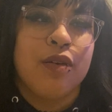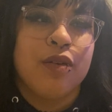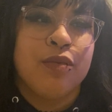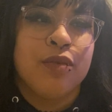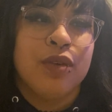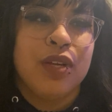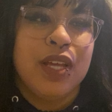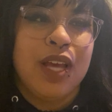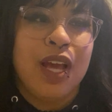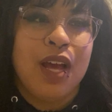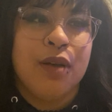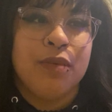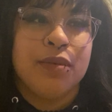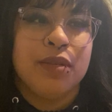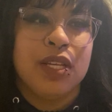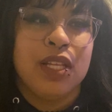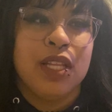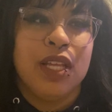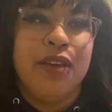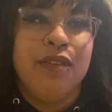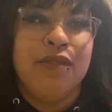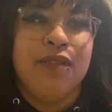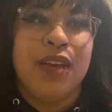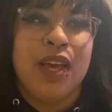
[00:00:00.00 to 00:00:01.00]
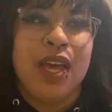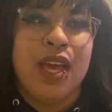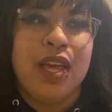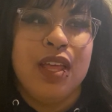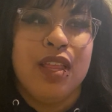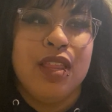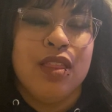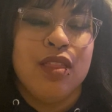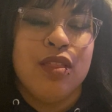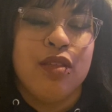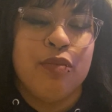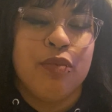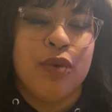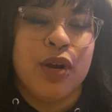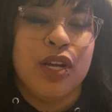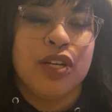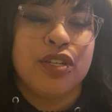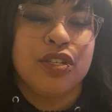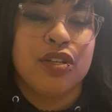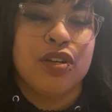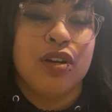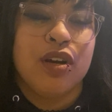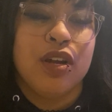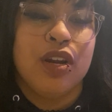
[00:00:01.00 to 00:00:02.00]
really helps alleviate the
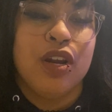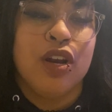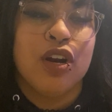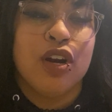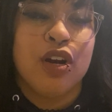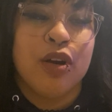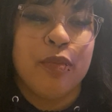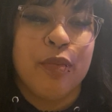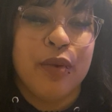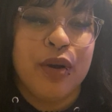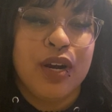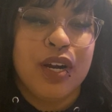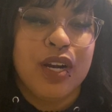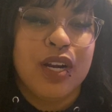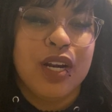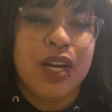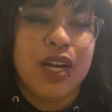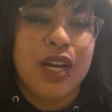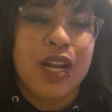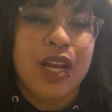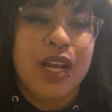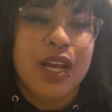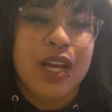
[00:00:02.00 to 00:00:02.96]
pressure on her part,